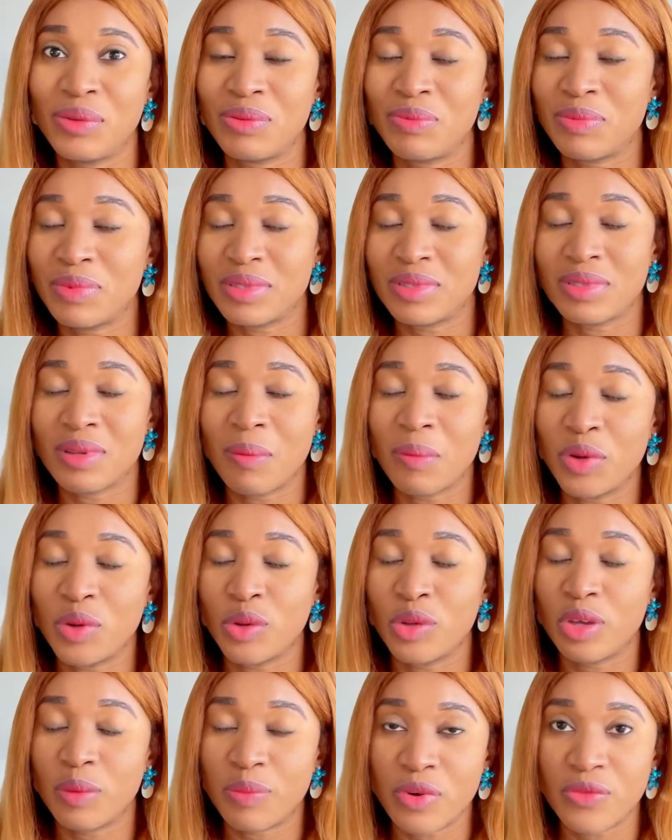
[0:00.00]
stumbled on
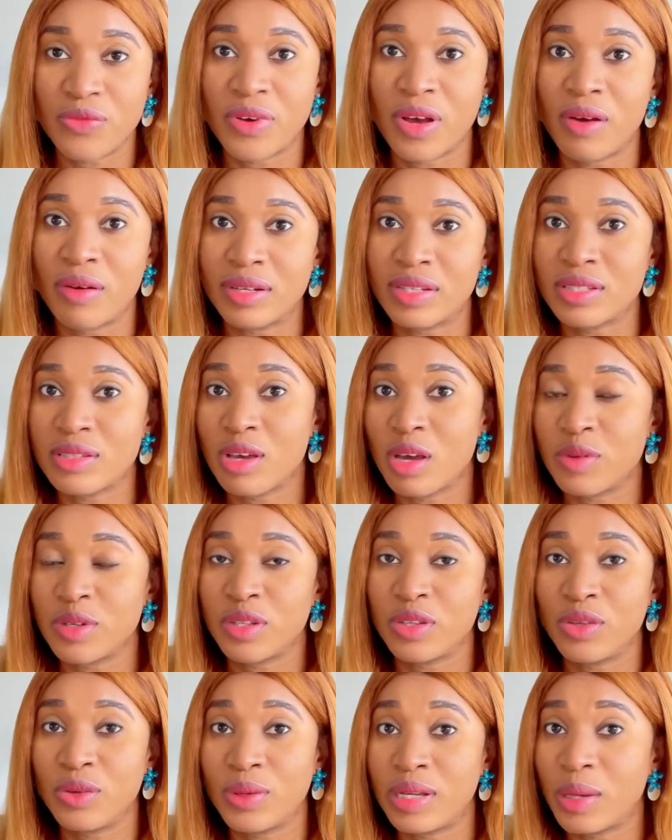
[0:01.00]
your profile and discovered
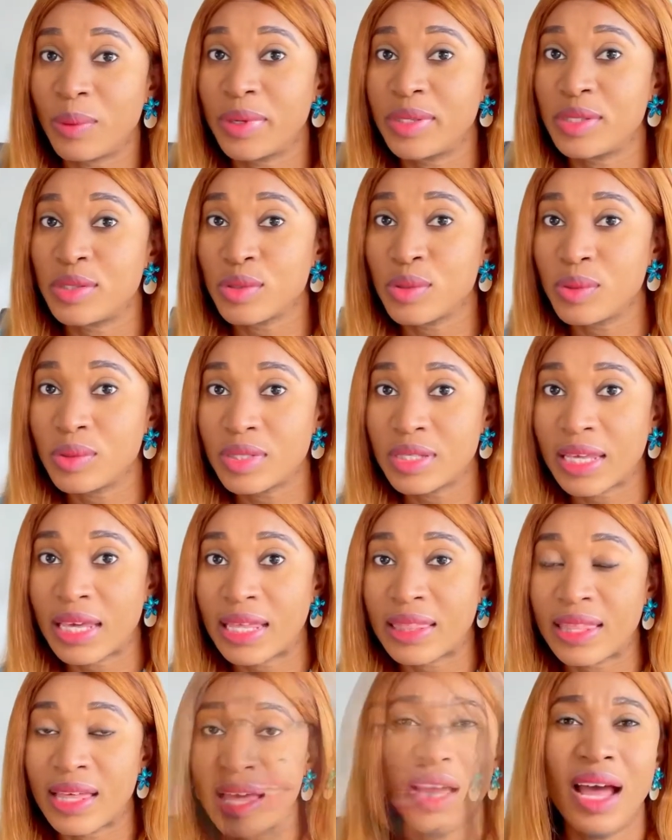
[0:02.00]
that you and I went to school
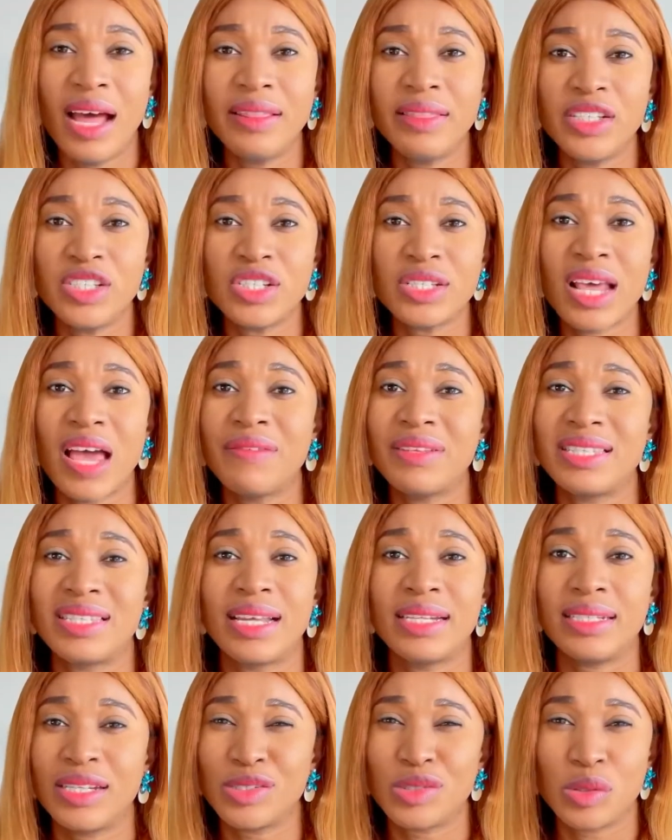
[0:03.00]
together. And then just have a
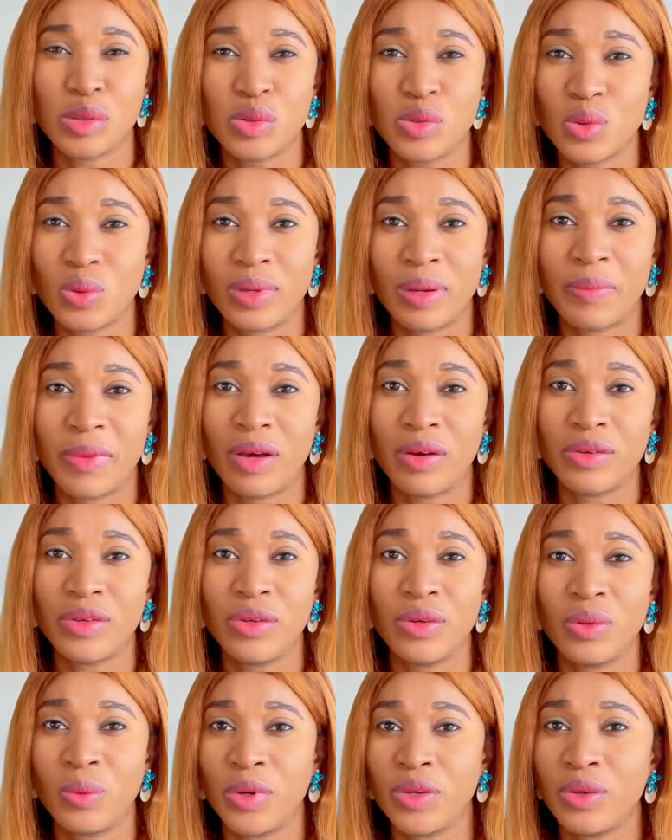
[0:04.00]
sentence or two about,
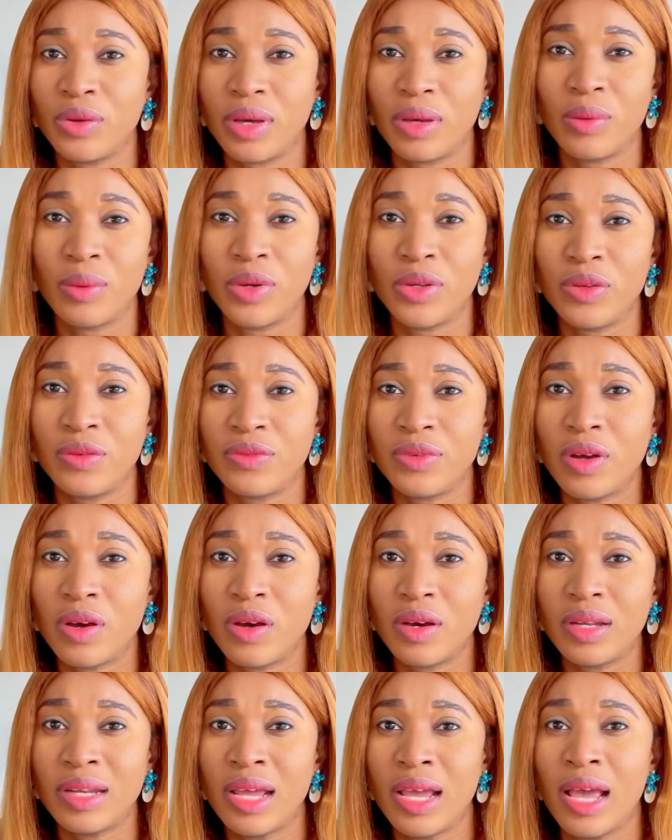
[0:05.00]
what you've
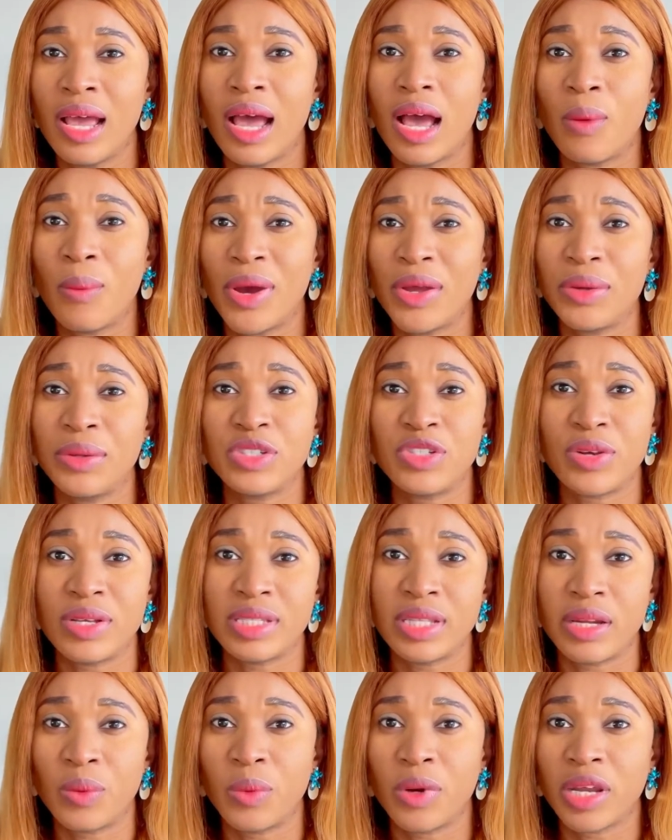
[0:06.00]
done and why you're
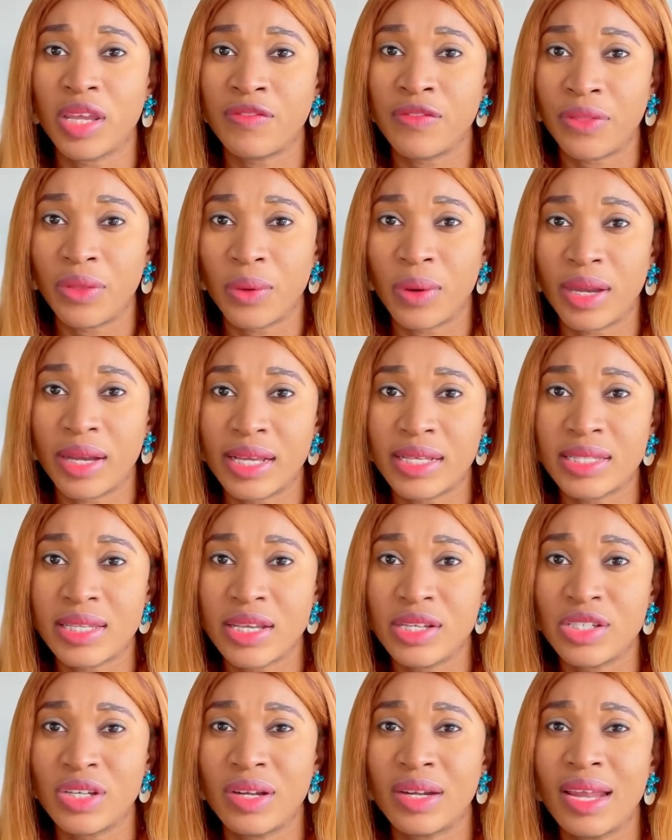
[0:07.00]
interested in working for the
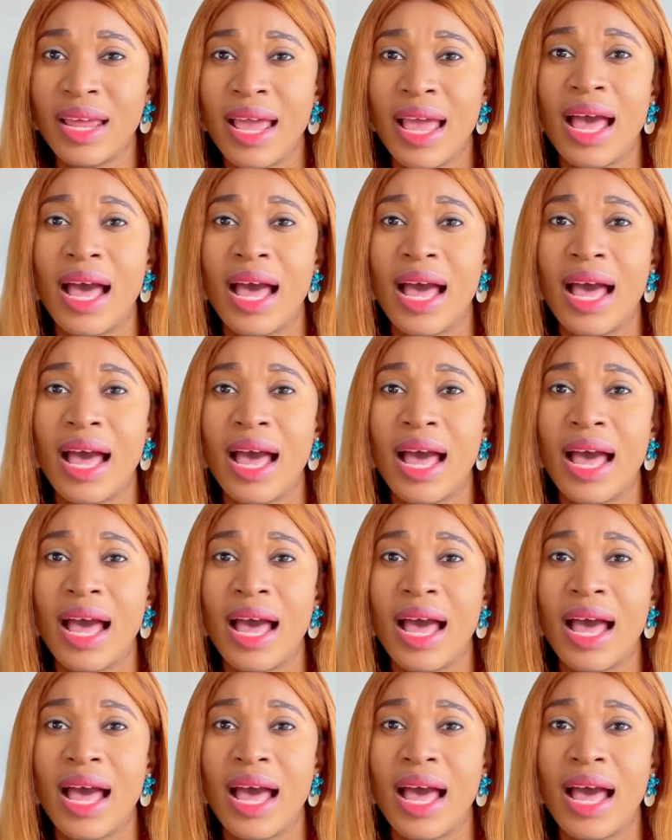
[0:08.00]
organization.